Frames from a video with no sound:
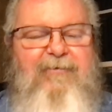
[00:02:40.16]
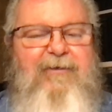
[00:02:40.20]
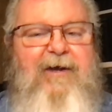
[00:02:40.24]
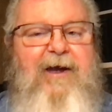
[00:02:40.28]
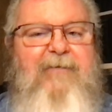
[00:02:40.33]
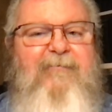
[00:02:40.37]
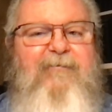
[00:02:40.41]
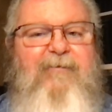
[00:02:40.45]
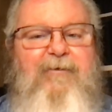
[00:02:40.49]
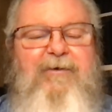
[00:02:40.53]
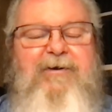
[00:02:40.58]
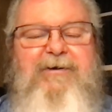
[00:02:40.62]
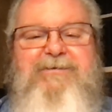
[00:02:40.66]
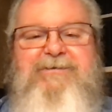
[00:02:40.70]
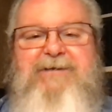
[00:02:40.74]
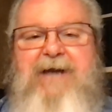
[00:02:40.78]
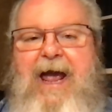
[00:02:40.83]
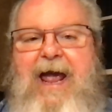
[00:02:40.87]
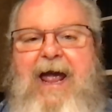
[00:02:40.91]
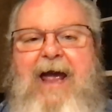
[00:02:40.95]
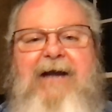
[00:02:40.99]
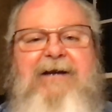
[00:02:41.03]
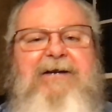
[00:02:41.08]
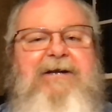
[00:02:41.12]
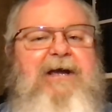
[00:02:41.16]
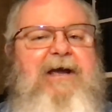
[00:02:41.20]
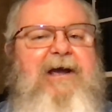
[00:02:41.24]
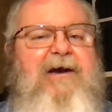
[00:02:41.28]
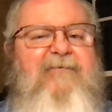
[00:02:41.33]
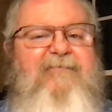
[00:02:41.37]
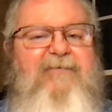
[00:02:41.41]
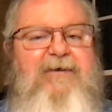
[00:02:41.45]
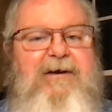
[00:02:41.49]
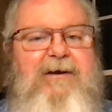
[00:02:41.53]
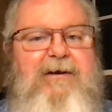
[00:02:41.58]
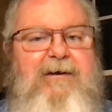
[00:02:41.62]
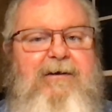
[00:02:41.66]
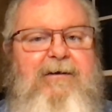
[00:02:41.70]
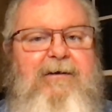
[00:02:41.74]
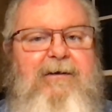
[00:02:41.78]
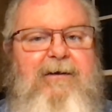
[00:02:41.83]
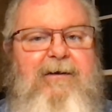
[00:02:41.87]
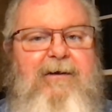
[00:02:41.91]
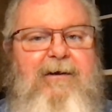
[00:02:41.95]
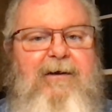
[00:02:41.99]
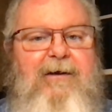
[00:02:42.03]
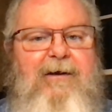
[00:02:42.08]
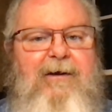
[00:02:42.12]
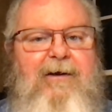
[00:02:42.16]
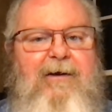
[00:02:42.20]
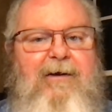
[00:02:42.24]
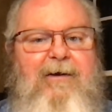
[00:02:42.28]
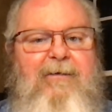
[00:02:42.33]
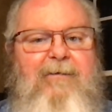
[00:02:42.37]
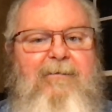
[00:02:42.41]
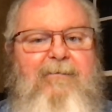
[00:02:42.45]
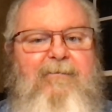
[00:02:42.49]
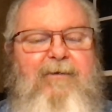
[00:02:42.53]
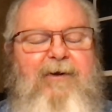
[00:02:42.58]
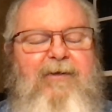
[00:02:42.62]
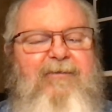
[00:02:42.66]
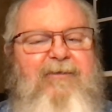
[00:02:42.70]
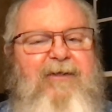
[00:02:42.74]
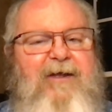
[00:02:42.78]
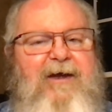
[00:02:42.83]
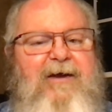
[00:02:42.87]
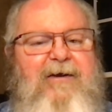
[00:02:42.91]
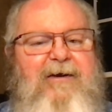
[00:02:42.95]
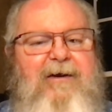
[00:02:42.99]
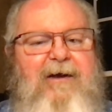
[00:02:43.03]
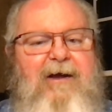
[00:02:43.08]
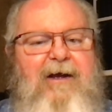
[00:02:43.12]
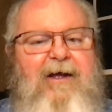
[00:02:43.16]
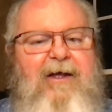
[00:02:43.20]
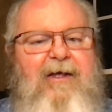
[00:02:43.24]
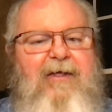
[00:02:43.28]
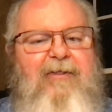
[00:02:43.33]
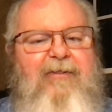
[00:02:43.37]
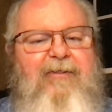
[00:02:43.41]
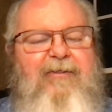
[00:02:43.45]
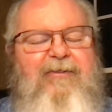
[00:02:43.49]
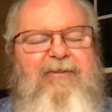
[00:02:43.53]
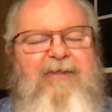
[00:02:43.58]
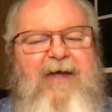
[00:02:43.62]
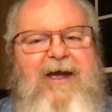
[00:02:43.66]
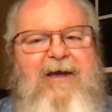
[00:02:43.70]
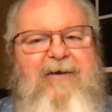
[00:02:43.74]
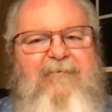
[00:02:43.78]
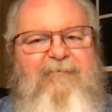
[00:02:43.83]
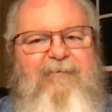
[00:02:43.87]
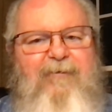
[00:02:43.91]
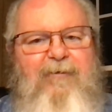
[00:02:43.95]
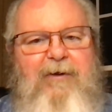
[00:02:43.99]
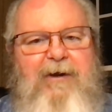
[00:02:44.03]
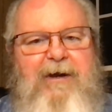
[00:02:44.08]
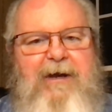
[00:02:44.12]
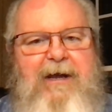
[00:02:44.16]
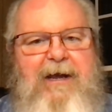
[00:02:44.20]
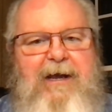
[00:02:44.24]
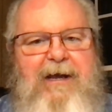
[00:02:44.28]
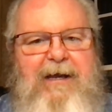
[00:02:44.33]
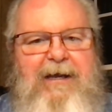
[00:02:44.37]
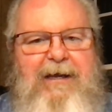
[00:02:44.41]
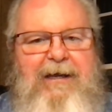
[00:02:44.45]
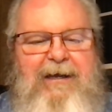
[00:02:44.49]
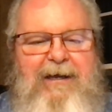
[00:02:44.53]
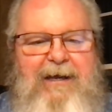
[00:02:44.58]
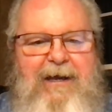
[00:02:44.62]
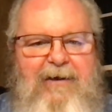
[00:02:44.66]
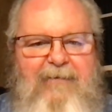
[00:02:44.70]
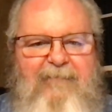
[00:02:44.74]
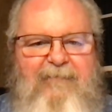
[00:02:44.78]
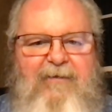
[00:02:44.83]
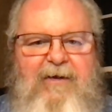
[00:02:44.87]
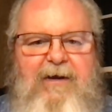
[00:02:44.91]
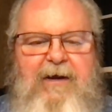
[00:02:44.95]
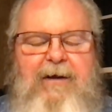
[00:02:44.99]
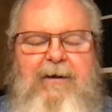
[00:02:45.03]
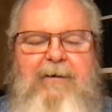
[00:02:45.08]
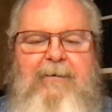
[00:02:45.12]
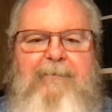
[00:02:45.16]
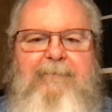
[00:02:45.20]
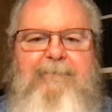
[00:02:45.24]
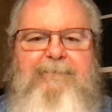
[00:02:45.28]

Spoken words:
Thankfulness and giving, but then thankfully giving.